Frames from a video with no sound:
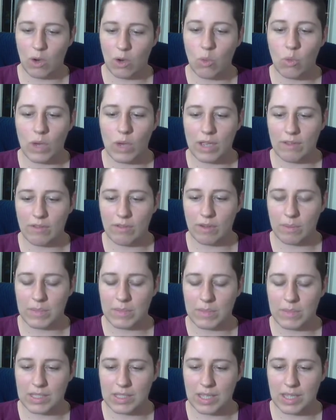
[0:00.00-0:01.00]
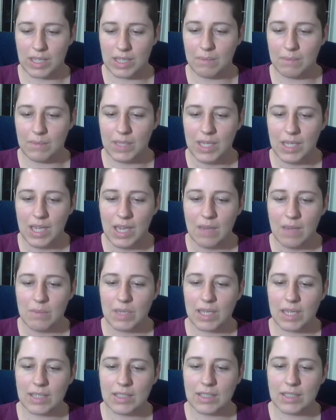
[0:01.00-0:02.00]
away from the stem
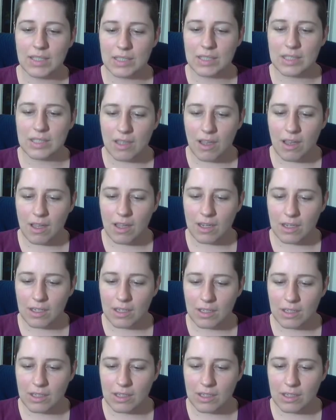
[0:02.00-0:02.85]
because it's not